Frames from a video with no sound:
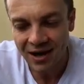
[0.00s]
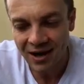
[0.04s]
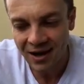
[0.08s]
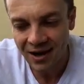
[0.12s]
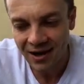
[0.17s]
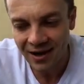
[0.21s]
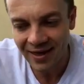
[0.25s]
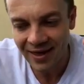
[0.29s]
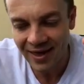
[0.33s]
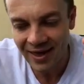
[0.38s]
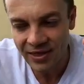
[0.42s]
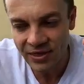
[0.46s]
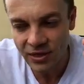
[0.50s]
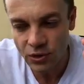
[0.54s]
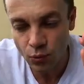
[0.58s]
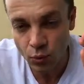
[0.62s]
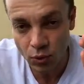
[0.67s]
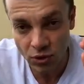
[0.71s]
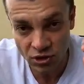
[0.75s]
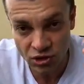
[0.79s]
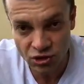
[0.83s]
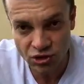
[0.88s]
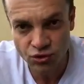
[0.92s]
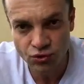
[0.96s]
uh, and it
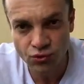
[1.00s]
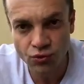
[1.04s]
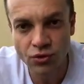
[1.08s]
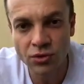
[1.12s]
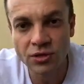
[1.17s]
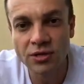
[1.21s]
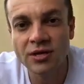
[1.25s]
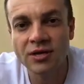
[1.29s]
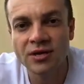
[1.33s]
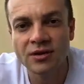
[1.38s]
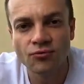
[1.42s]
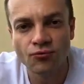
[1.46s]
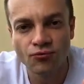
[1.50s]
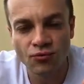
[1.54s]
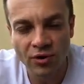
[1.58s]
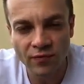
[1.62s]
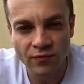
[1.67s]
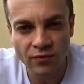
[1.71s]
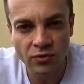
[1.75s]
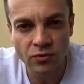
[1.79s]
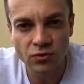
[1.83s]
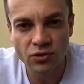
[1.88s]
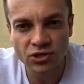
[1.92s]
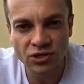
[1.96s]
will truly
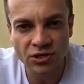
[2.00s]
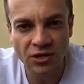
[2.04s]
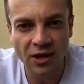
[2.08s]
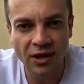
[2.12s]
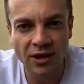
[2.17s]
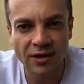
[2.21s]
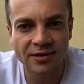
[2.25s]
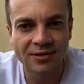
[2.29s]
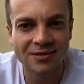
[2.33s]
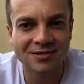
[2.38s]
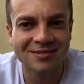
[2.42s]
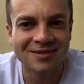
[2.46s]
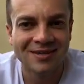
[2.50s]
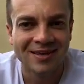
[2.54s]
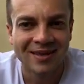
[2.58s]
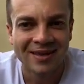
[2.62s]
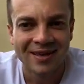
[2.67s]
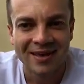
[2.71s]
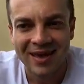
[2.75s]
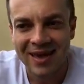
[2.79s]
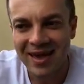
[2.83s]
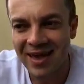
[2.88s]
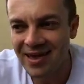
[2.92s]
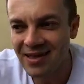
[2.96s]
revolutionize
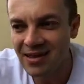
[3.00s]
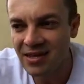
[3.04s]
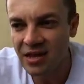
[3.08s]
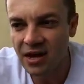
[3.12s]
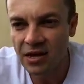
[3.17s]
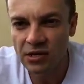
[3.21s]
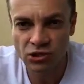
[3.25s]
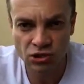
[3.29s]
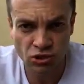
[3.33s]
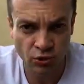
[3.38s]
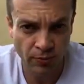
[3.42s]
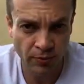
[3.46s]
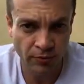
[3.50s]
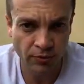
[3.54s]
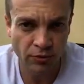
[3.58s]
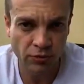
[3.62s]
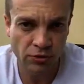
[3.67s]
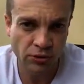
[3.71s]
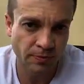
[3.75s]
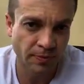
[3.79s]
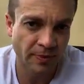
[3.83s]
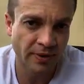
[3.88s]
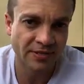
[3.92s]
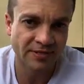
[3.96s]
any
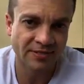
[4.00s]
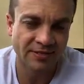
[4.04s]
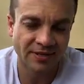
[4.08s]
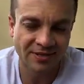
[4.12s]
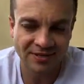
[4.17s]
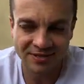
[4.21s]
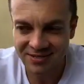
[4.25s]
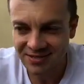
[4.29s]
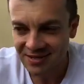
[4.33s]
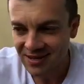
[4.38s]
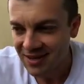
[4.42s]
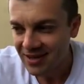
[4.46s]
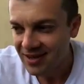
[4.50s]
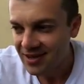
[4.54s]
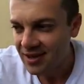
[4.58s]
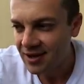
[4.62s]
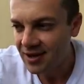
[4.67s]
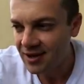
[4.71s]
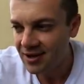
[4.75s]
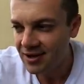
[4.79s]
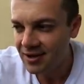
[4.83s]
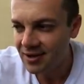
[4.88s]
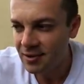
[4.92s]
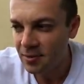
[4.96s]
entrepreneur's business.
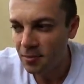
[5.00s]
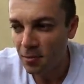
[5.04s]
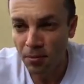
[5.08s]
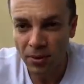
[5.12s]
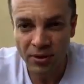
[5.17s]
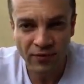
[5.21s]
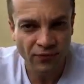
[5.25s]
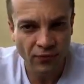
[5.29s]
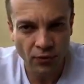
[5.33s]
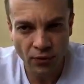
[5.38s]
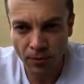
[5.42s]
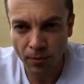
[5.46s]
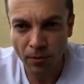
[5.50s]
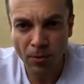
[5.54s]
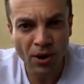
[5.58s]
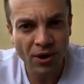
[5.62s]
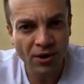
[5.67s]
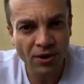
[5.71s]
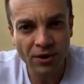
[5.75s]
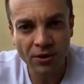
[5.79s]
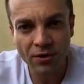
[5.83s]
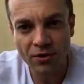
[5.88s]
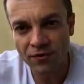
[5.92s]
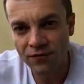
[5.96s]
Uh, if you're a
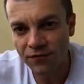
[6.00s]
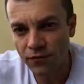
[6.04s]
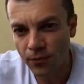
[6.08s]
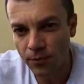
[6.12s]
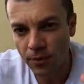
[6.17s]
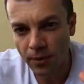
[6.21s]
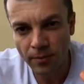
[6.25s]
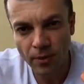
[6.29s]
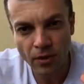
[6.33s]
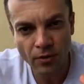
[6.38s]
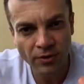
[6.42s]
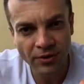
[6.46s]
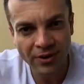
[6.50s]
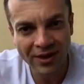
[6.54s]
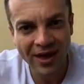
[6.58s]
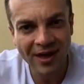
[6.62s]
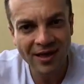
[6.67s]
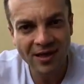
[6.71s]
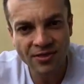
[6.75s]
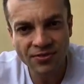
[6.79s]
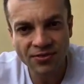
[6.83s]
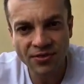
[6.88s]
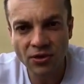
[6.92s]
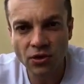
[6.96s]
marketer, if you're promoting
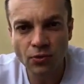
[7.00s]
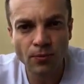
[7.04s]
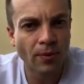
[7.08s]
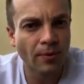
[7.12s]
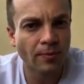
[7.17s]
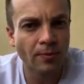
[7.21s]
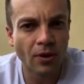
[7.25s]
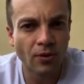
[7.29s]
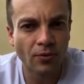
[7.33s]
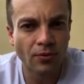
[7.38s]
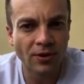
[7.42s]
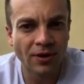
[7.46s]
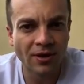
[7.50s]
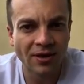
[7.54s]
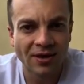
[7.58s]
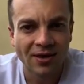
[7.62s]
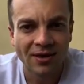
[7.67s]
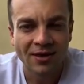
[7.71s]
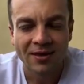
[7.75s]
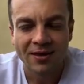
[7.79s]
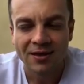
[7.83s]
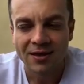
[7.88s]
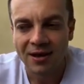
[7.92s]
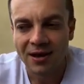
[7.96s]
anything you're promoting,
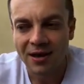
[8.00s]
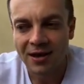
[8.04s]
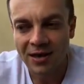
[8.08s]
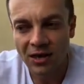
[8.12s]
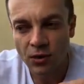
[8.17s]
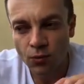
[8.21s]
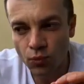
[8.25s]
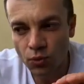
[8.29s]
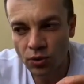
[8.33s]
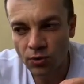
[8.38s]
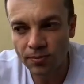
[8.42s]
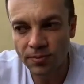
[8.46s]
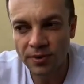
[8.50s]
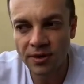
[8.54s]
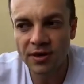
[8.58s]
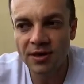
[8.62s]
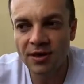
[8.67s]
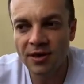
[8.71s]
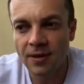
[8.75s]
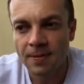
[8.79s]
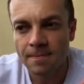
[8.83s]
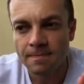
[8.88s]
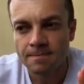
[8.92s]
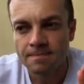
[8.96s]
uh, it will
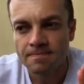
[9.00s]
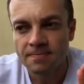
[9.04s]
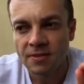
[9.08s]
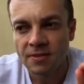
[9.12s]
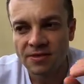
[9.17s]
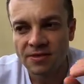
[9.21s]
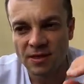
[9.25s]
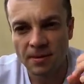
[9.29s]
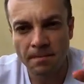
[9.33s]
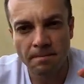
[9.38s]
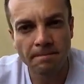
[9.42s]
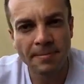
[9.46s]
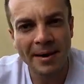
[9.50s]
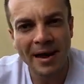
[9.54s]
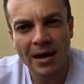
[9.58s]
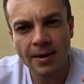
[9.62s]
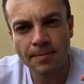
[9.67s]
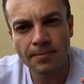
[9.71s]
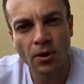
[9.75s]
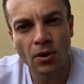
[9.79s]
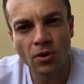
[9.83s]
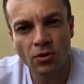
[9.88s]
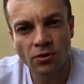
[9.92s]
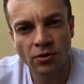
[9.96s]
be the
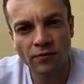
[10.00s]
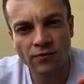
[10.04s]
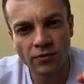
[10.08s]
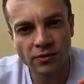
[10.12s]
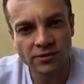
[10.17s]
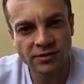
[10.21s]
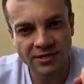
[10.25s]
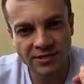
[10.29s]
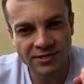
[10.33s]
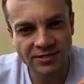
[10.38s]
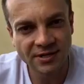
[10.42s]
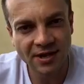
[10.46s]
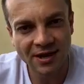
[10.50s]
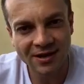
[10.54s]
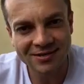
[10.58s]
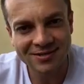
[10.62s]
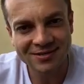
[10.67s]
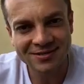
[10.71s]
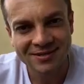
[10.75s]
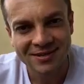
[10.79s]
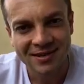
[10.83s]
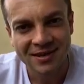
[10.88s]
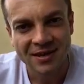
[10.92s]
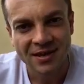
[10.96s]
backbone of your
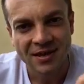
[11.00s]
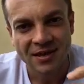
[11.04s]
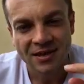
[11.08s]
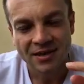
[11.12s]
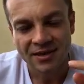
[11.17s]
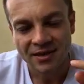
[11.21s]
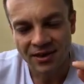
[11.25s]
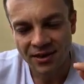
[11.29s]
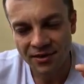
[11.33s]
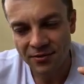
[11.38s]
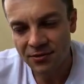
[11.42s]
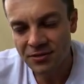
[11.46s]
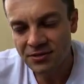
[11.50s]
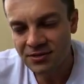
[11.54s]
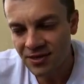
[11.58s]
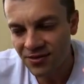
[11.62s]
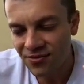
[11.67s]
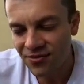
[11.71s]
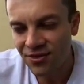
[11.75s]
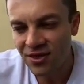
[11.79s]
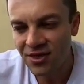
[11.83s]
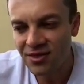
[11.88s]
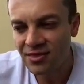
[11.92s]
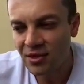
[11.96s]
success. Here's
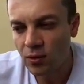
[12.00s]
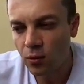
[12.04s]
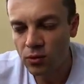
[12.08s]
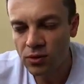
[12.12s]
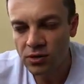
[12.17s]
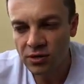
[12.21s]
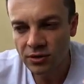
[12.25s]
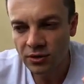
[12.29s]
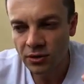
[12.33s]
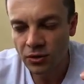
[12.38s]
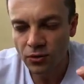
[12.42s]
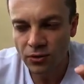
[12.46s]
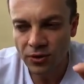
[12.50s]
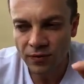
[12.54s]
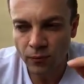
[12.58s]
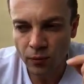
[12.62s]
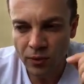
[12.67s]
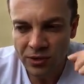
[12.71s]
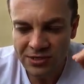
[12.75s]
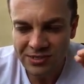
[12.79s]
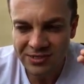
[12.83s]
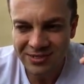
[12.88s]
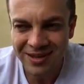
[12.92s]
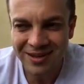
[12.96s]
the thing that we're, look,
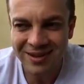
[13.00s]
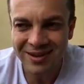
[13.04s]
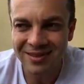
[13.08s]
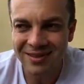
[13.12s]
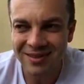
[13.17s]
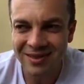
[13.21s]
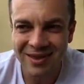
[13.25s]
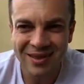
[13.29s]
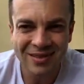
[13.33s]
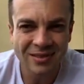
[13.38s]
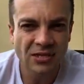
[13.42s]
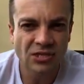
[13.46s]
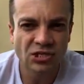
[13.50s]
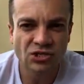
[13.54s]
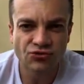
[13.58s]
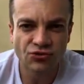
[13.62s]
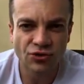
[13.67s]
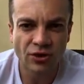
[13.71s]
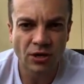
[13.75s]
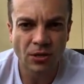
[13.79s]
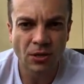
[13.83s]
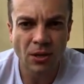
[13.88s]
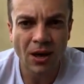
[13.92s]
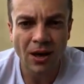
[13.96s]
we're seeing in the
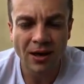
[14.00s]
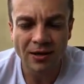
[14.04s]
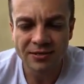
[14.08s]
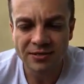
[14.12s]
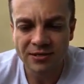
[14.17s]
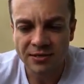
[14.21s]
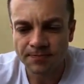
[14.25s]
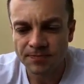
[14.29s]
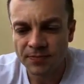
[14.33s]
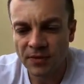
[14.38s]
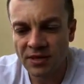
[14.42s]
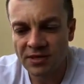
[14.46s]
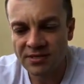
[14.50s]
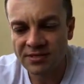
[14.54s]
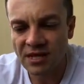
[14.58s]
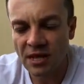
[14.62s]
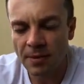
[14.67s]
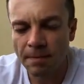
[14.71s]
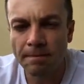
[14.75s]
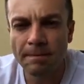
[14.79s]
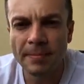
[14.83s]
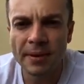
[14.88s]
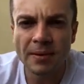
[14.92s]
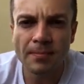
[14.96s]
industry a lot is
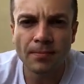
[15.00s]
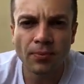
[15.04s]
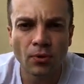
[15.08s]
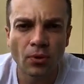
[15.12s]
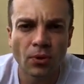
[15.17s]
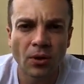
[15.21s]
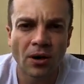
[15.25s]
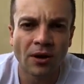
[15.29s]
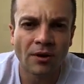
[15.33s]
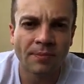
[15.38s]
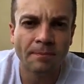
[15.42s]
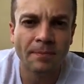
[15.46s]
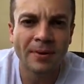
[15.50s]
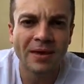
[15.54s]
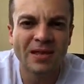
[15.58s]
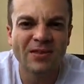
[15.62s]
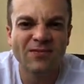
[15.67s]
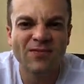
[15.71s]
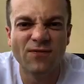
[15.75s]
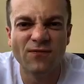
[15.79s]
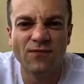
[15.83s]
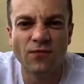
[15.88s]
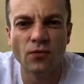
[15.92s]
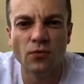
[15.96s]
that people are
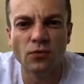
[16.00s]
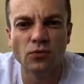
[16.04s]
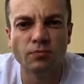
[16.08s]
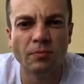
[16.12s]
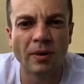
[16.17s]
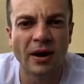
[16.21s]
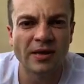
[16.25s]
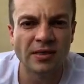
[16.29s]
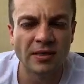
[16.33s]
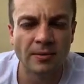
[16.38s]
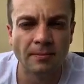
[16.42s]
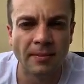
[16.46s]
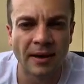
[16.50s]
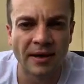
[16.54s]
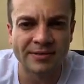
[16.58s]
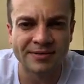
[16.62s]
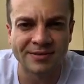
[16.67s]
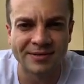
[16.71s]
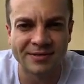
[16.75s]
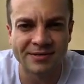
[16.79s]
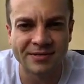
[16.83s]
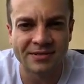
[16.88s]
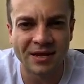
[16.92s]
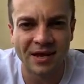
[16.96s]
being fooled by the
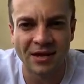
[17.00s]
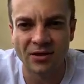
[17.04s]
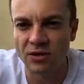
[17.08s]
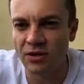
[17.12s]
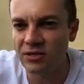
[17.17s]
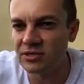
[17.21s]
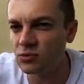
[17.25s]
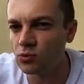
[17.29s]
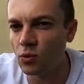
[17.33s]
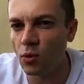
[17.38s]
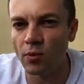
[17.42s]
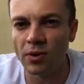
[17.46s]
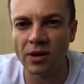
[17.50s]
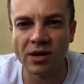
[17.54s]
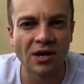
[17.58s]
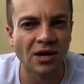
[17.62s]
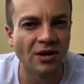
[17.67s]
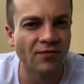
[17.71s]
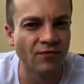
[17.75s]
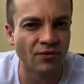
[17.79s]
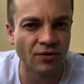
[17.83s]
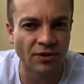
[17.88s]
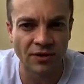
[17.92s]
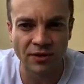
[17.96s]
masses, and this is what we
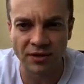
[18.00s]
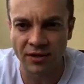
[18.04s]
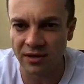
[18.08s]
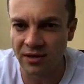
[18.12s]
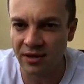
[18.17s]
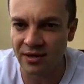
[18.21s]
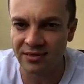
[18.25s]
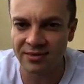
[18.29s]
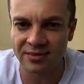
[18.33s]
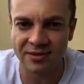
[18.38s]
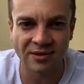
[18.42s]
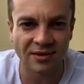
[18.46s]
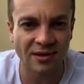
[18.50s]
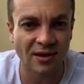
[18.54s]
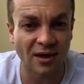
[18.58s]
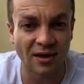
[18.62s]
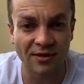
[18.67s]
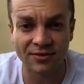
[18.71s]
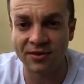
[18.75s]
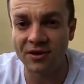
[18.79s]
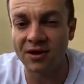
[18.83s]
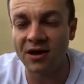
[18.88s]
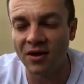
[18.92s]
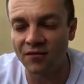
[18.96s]
covered in the, at the
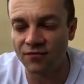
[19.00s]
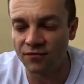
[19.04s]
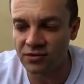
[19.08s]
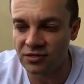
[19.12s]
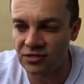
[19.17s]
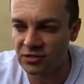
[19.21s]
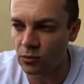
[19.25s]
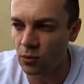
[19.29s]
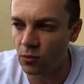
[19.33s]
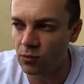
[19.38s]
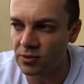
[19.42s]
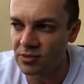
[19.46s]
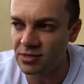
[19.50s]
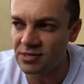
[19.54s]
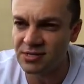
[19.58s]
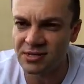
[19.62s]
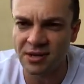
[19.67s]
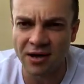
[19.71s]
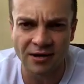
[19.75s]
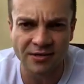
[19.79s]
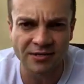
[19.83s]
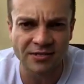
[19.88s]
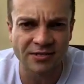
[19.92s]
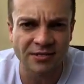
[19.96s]
at the conference. This is what we
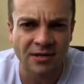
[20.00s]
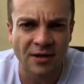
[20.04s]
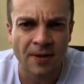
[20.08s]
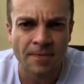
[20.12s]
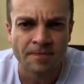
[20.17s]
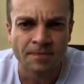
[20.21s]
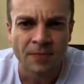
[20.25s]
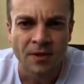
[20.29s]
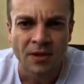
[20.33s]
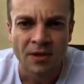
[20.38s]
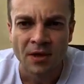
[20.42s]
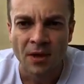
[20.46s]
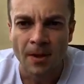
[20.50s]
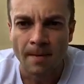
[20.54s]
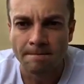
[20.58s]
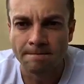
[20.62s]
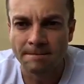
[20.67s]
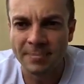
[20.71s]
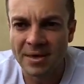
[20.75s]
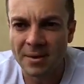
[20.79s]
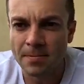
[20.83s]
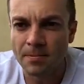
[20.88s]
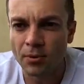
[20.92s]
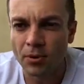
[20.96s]
discussed
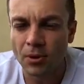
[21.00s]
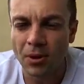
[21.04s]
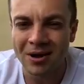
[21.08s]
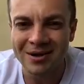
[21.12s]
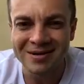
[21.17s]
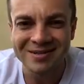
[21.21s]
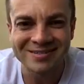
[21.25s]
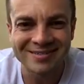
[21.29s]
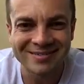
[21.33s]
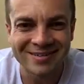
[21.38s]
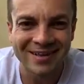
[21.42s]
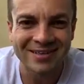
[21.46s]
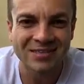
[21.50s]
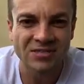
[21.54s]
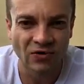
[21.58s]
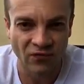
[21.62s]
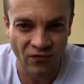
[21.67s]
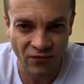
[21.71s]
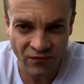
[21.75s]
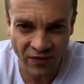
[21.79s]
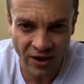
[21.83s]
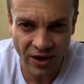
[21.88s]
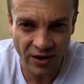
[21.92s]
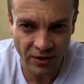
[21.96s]
people are set
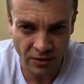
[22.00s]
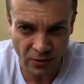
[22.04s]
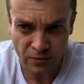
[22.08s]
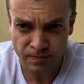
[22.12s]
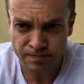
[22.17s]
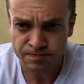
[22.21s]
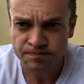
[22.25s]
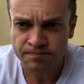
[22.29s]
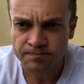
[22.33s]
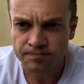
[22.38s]
to fail.